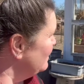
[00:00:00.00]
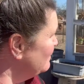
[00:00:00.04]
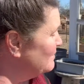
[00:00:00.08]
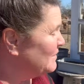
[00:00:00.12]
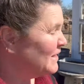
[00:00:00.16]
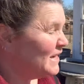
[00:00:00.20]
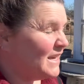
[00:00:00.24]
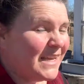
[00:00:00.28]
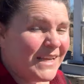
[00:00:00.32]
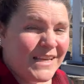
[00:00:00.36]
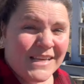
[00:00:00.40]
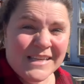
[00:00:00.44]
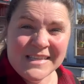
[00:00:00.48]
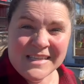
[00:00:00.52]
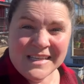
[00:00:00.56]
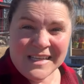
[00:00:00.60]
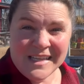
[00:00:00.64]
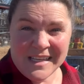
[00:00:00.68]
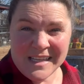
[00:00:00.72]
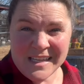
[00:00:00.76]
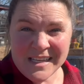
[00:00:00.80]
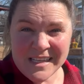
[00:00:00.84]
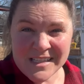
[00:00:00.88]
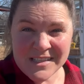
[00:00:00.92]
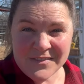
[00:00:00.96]
because
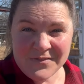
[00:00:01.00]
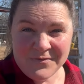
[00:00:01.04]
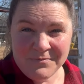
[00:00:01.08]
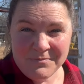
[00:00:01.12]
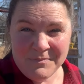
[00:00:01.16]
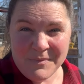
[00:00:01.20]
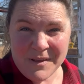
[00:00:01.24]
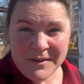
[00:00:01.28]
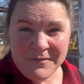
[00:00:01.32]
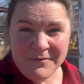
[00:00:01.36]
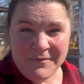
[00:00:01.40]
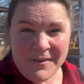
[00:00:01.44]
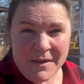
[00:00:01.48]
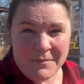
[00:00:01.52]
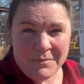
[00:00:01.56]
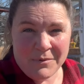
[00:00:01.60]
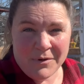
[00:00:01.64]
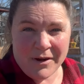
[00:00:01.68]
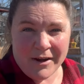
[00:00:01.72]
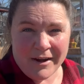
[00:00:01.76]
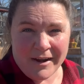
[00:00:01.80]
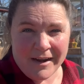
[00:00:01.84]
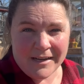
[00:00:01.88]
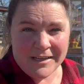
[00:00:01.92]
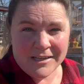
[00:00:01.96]
it is
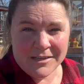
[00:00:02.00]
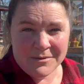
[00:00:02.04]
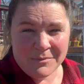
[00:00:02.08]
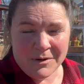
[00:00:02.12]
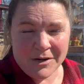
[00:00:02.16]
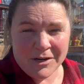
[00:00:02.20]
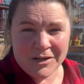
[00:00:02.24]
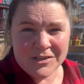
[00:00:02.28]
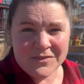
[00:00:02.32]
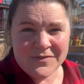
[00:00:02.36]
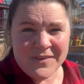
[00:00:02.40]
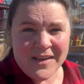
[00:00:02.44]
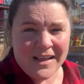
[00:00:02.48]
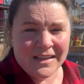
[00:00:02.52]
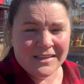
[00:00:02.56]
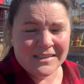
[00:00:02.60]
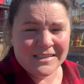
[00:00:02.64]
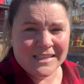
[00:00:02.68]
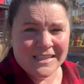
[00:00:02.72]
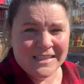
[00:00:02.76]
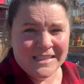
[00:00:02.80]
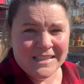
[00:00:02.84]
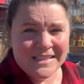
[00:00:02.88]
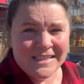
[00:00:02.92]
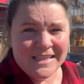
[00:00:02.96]
mid-February, tomorrow's
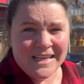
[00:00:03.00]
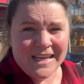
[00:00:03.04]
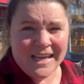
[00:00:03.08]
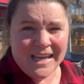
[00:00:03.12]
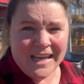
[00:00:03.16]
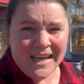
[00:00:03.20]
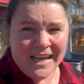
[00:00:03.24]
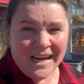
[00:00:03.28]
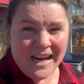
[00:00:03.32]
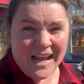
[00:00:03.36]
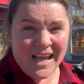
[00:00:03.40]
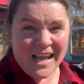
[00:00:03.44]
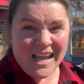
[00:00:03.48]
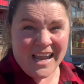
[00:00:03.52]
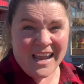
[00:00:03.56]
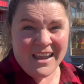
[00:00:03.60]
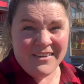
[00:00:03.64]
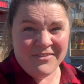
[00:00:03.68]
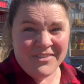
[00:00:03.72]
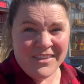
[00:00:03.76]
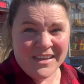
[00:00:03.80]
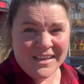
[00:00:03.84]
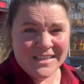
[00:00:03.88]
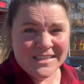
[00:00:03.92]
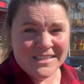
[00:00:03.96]
Valentine's Day, and I have
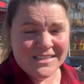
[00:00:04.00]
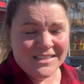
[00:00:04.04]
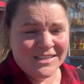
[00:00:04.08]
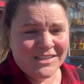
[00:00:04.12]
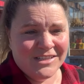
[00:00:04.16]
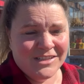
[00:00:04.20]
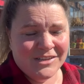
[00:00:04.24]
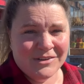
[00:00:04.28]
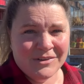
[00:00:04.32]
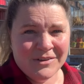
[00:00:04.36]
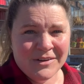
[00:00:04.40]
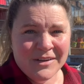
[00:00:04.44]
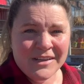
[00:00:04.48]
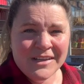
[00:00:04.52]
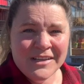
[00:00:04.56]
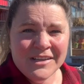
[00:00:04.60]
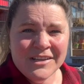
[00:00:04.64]
things to do.